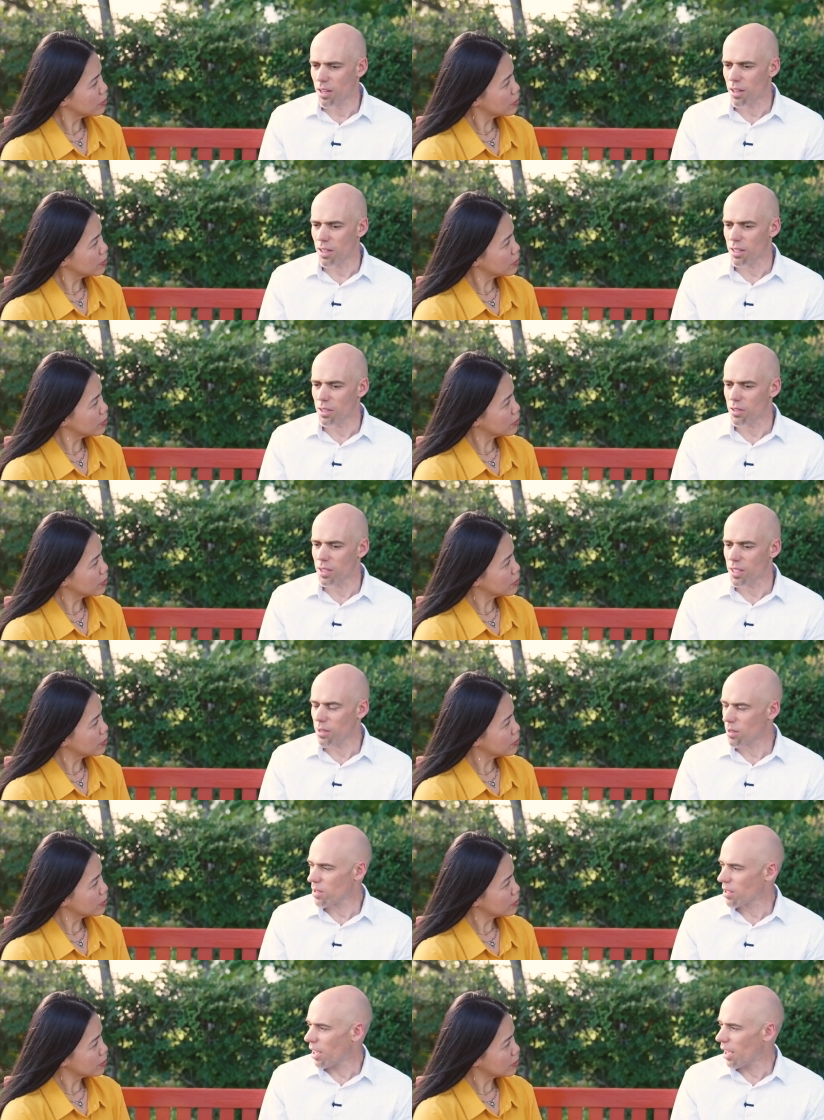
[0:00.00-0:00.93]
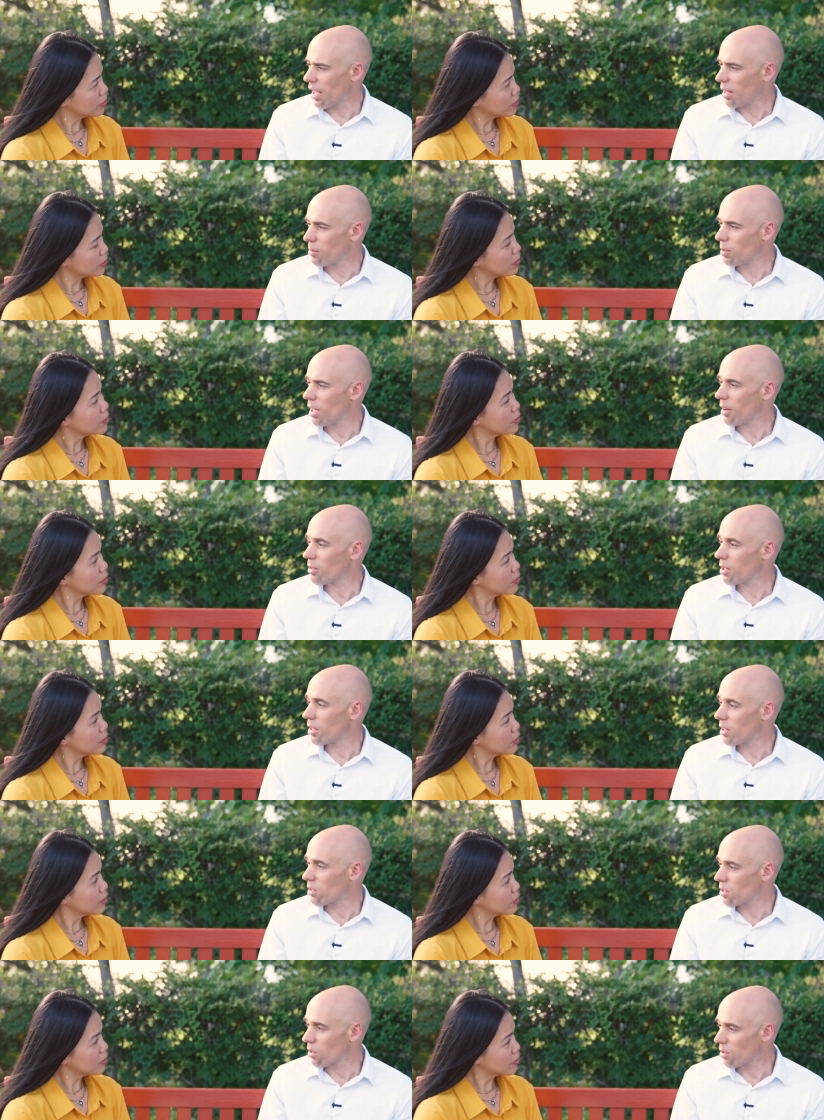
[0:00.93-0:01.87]
Speaker 1: on the legal side, we have a
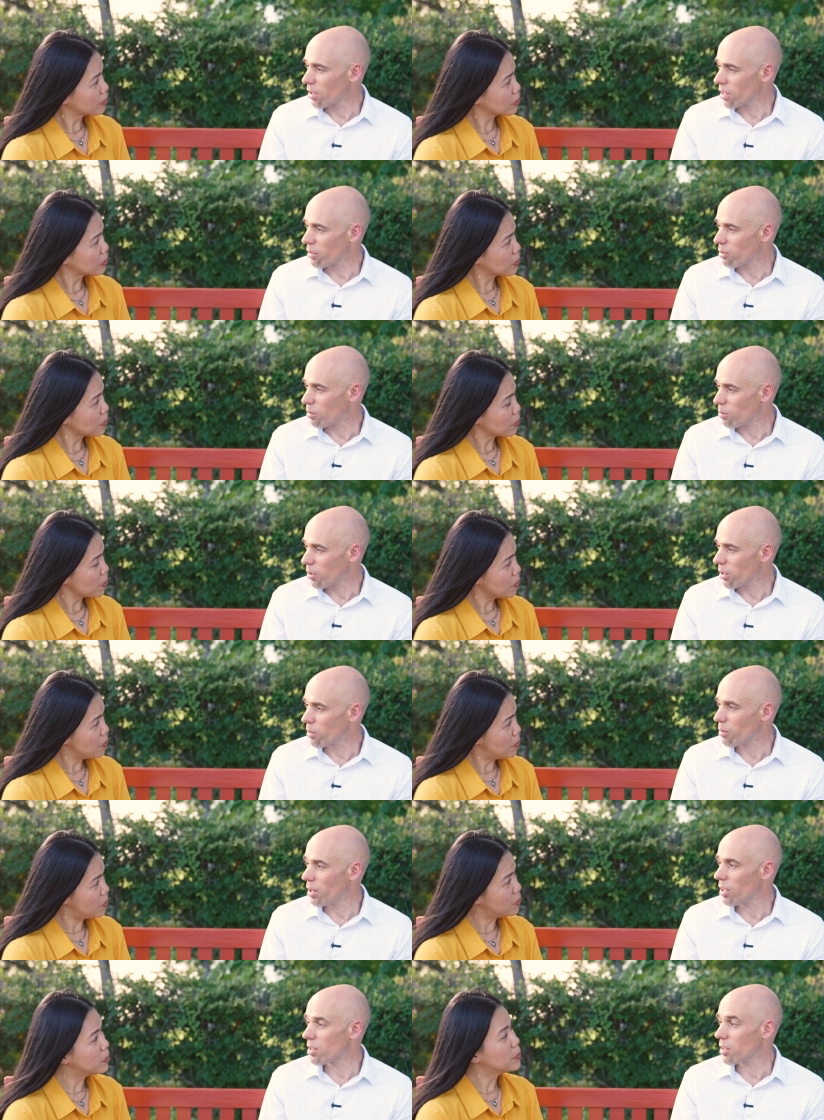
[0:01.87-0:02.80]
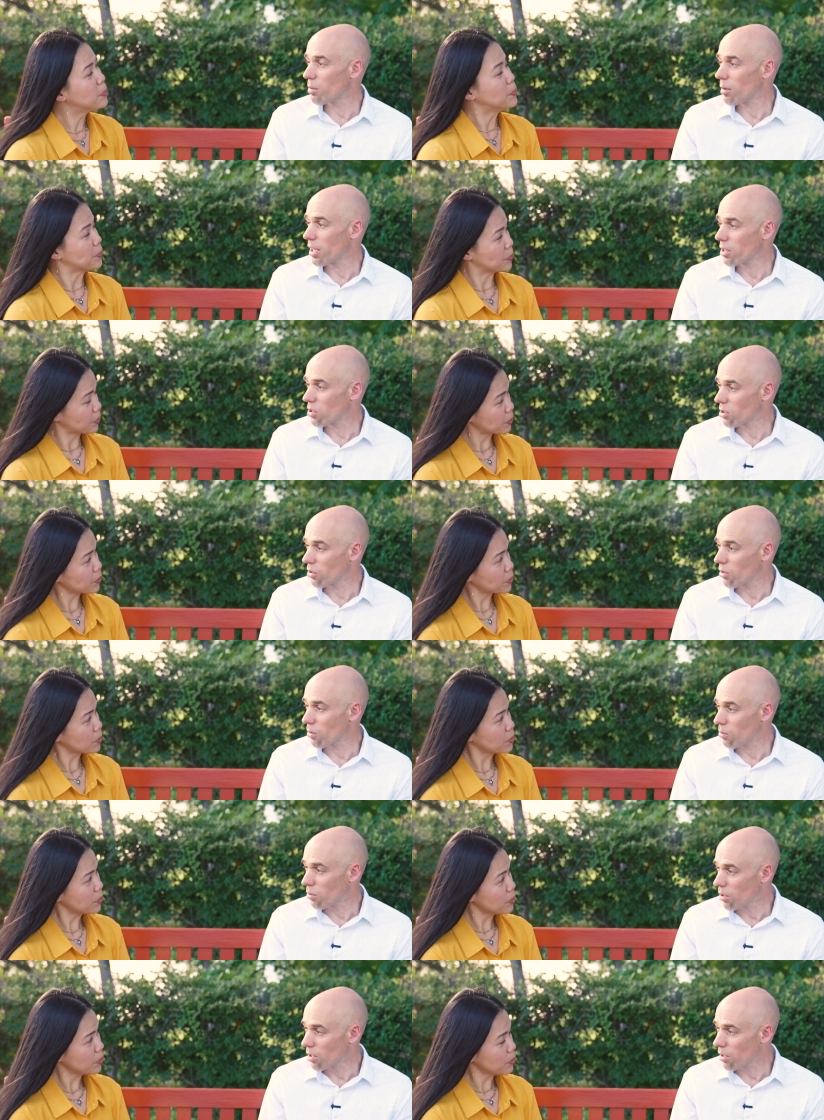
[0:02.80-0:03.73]
good attorney that we work with to make sure
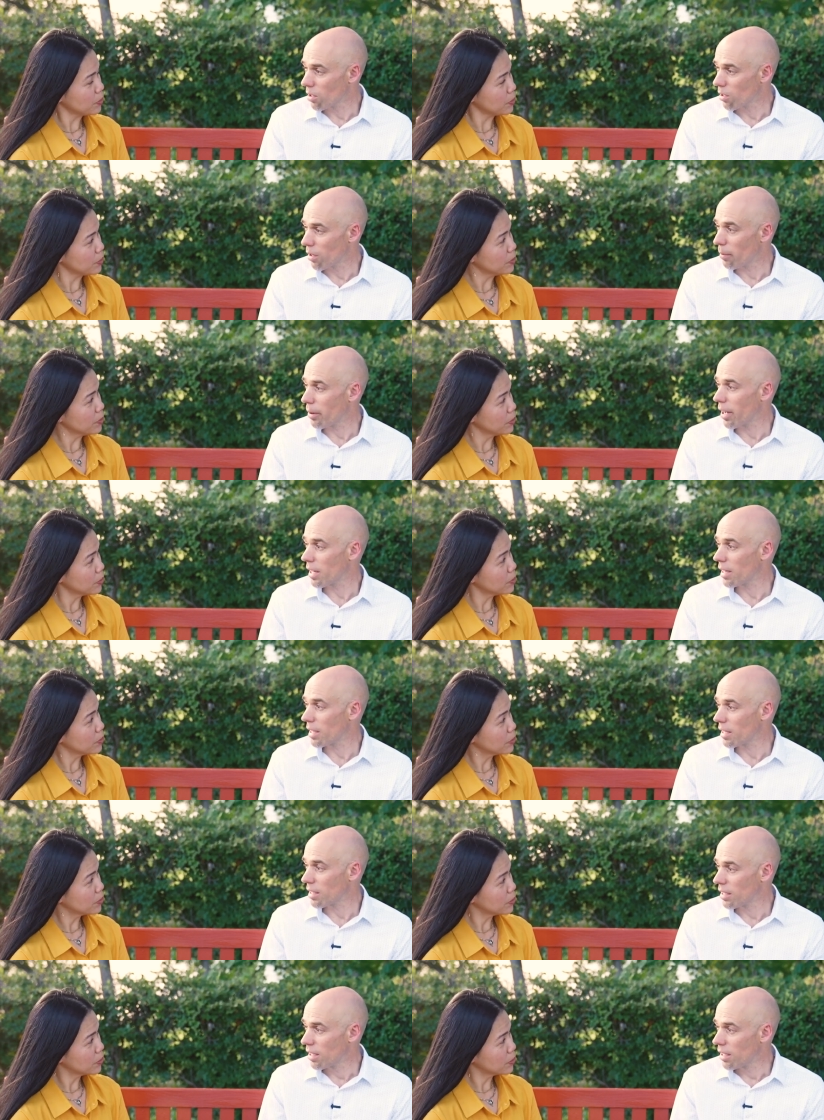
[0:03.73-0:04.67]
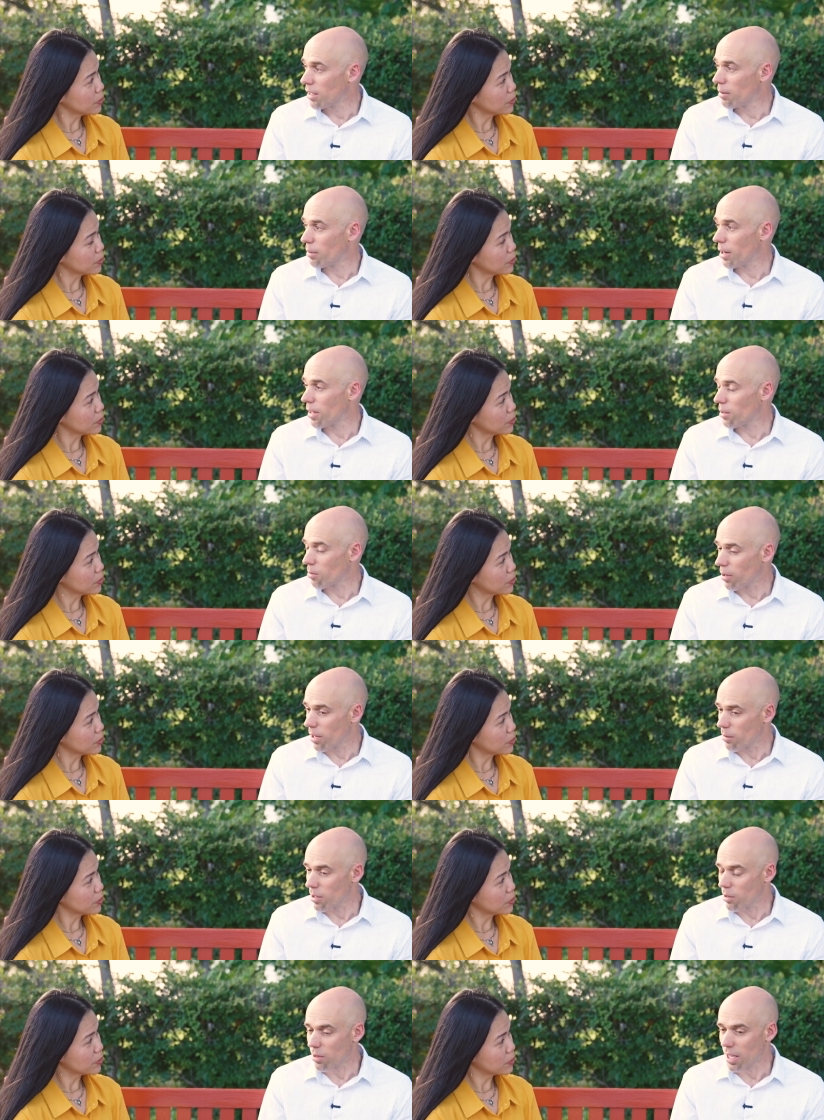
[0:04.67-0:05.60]
that we're abiding by the
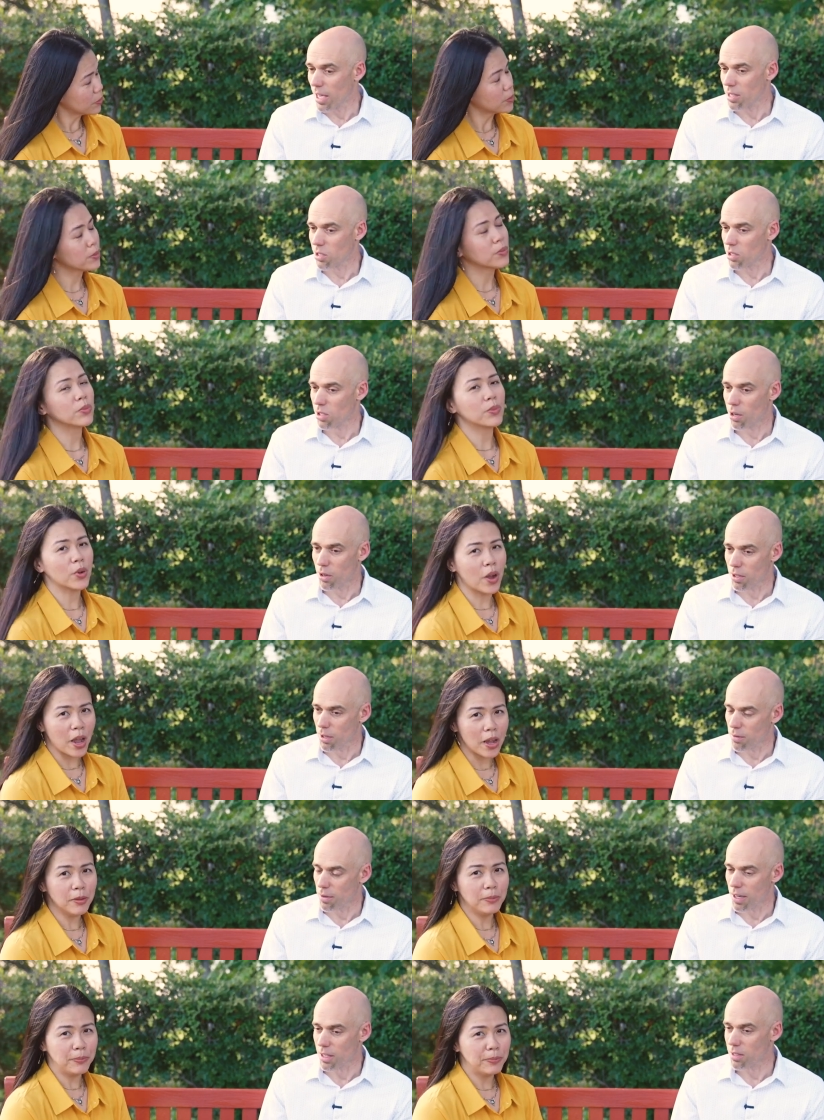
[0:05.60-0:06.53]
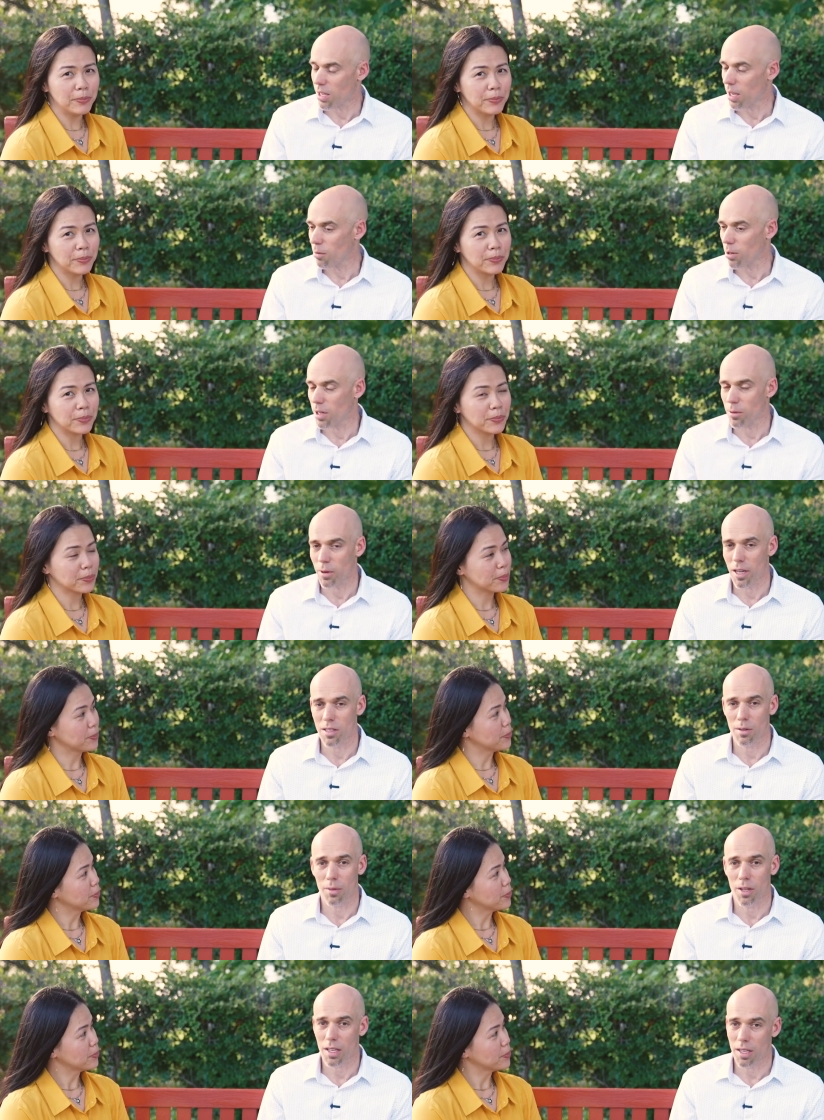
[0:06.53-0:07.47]
right way. You can't just call your friends, hey, we're going to
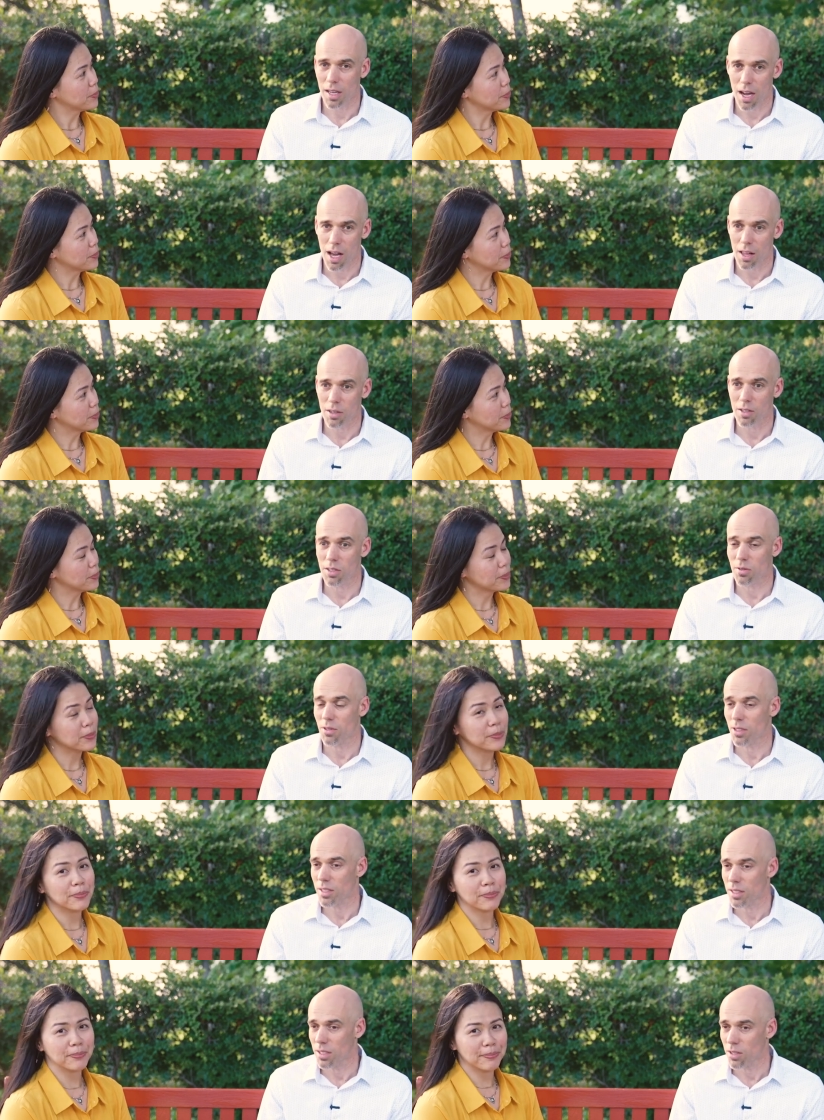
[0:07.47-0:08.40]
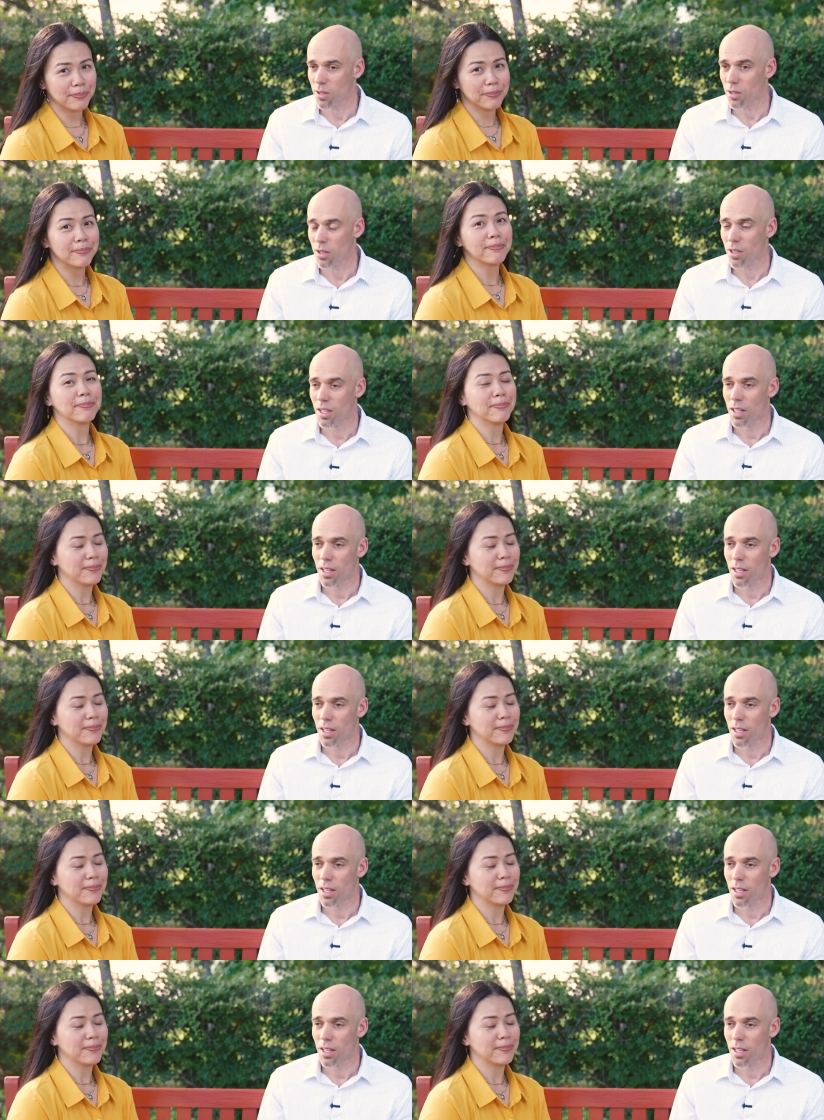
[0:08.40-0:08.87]
raise a million dollars for a deal.